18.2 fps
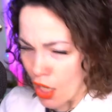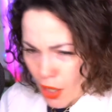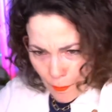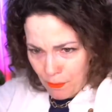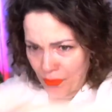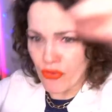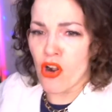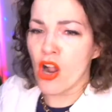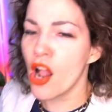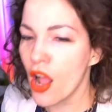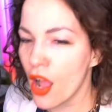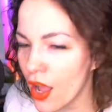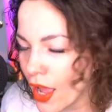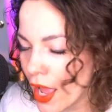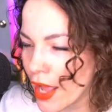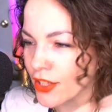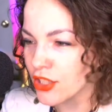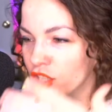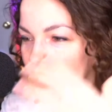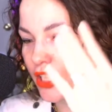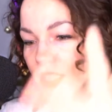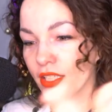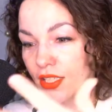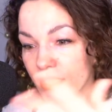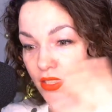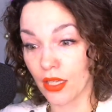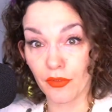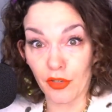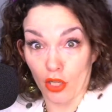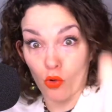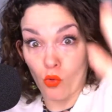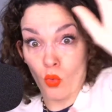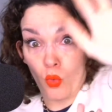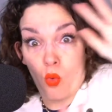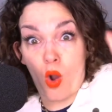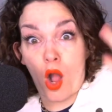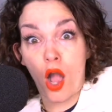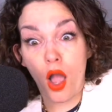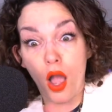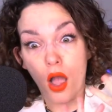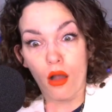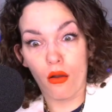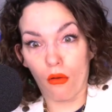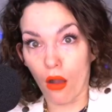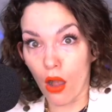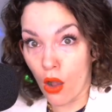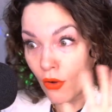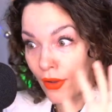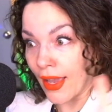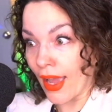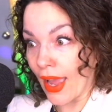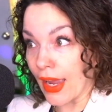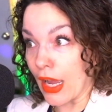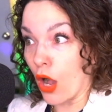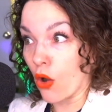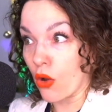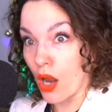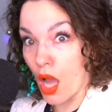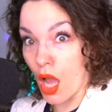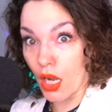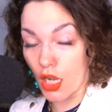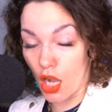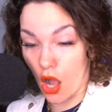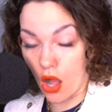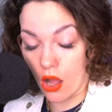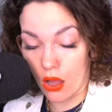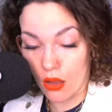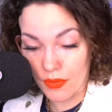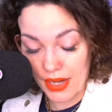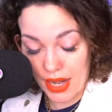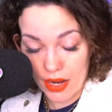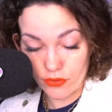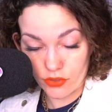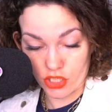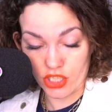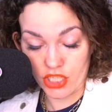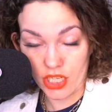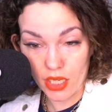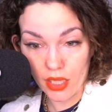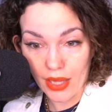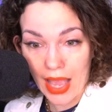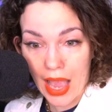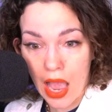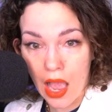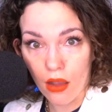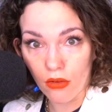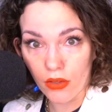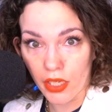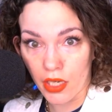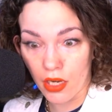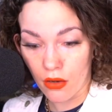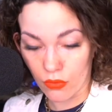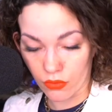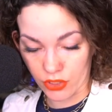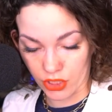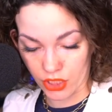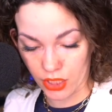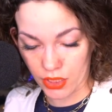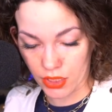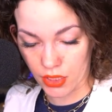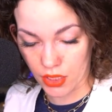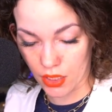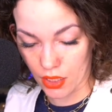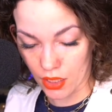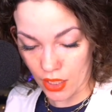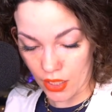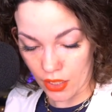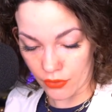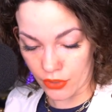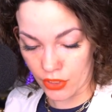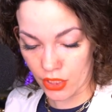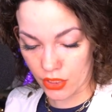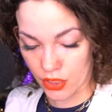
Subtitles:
bruh, and she did something. Whoa, okay, hold on, calm down, chill out. It was just a